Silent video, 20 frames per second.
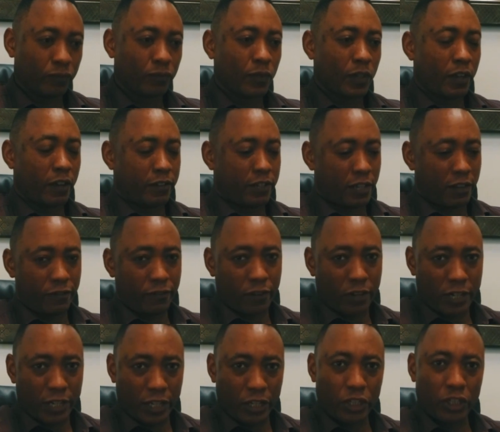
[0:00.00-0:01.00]
Several
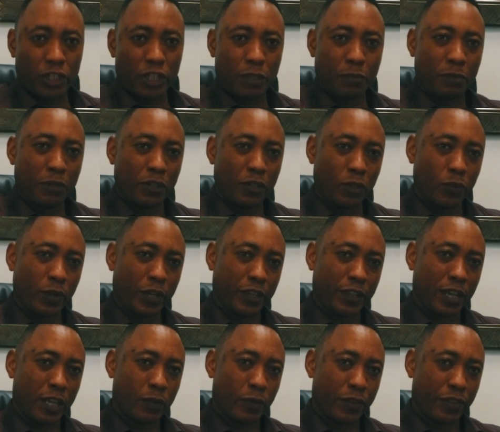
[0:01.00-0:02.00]
days she's been doing that
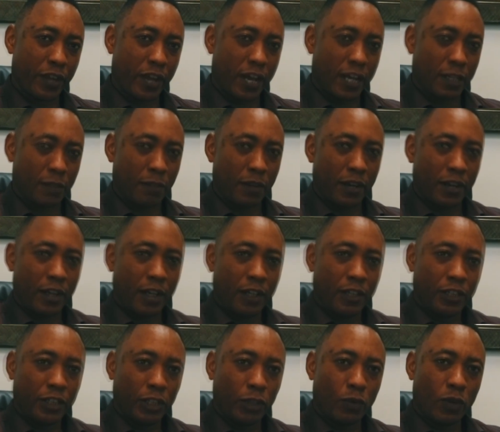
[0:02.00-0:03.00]
with her husband now.
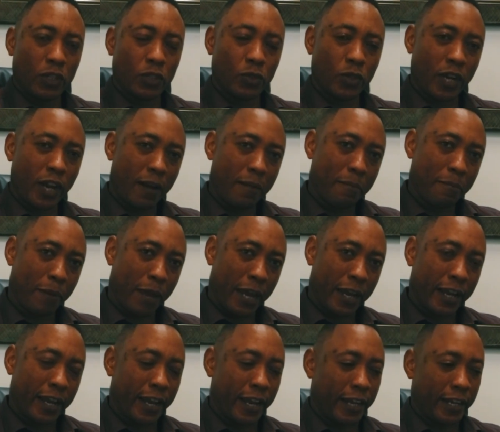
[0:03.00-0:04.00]
She wants to come back
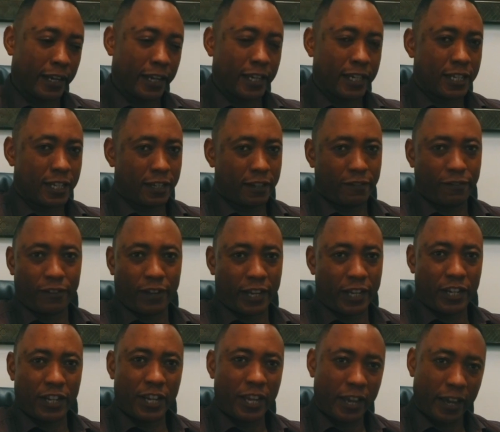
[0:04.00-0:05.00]
and get certified
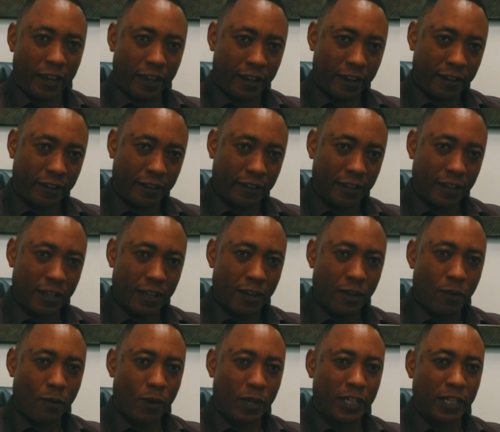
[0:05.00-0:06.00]
here.
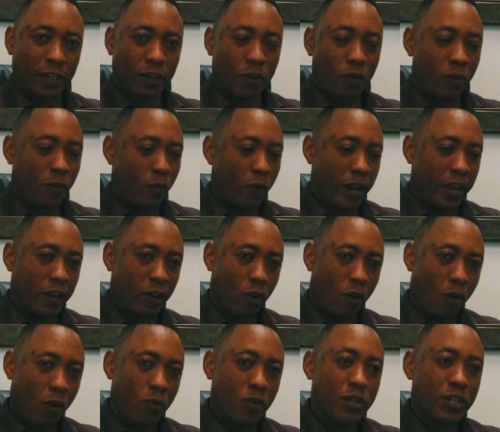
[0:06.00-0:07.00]
What an
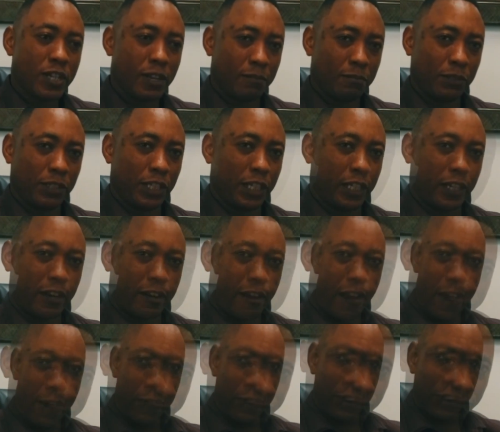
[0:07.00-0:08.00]
awesome turnaround.
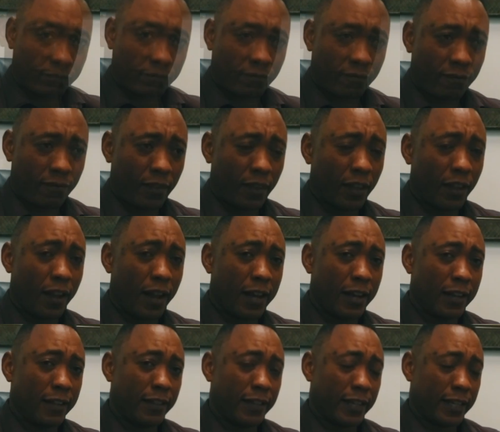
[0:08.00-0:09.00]

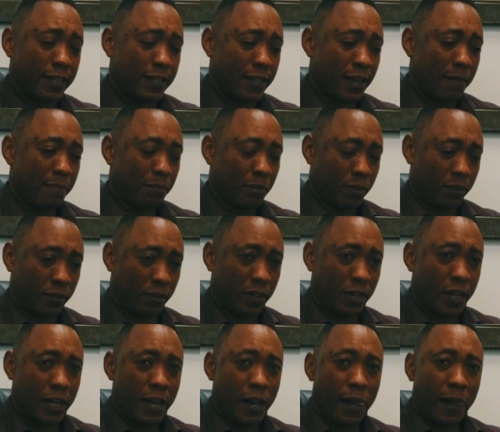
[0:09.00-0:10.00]
Another example
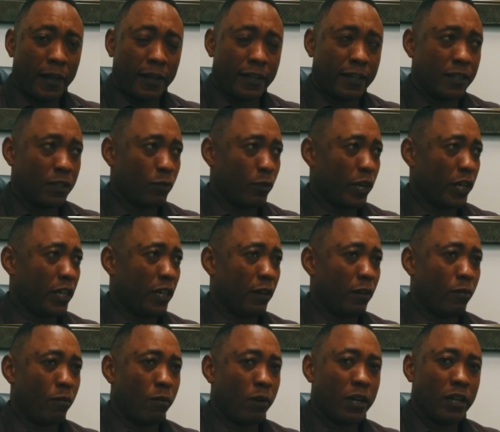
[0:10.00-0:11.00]
is with
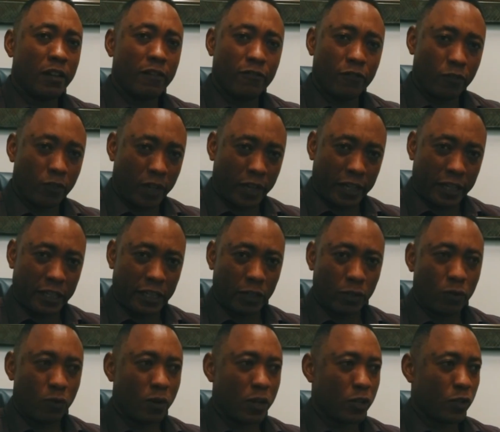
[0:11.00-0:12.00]
a wonderful lady who
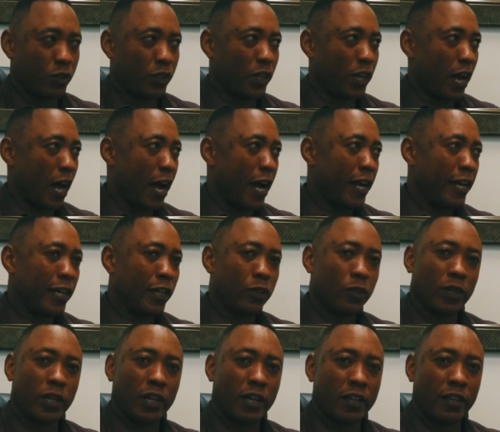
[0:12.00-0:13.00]
was on the island on
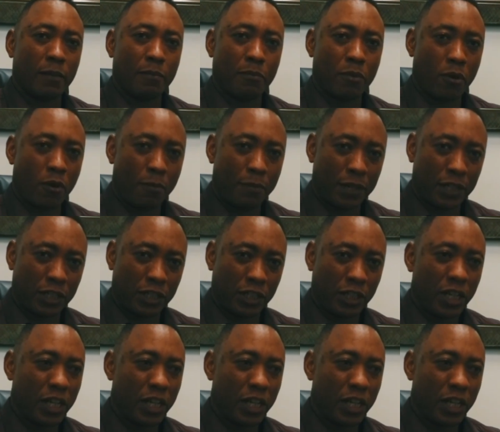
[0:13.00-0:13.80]
another property.